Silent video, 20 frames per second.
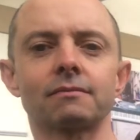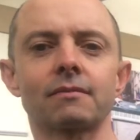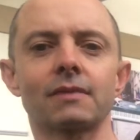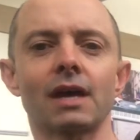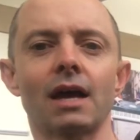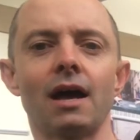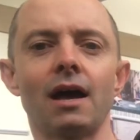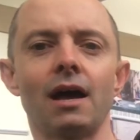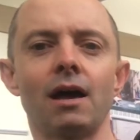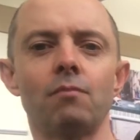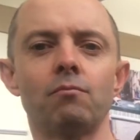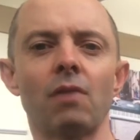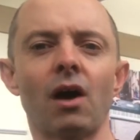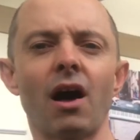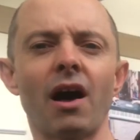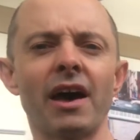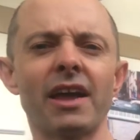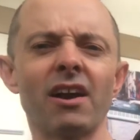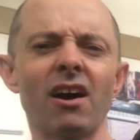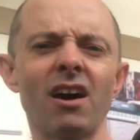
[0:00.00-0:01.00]
and
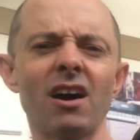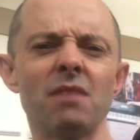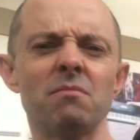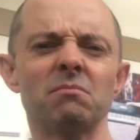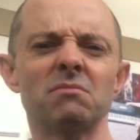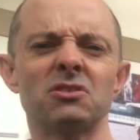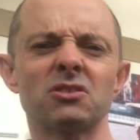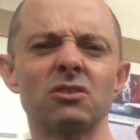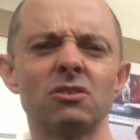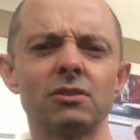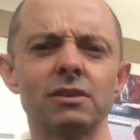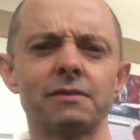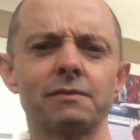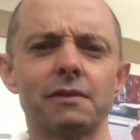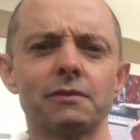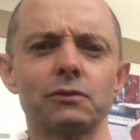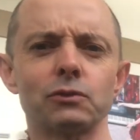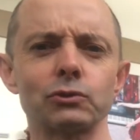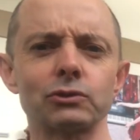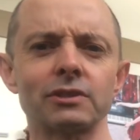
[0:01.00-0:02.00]
I'm sort of a
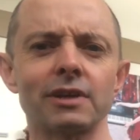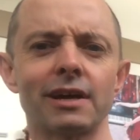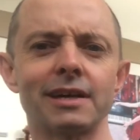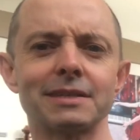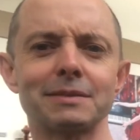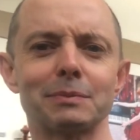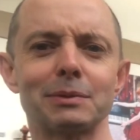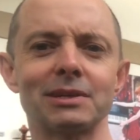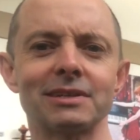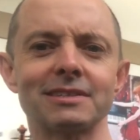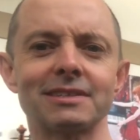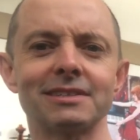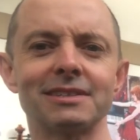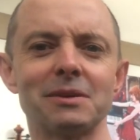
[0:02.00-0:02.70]
full-size person,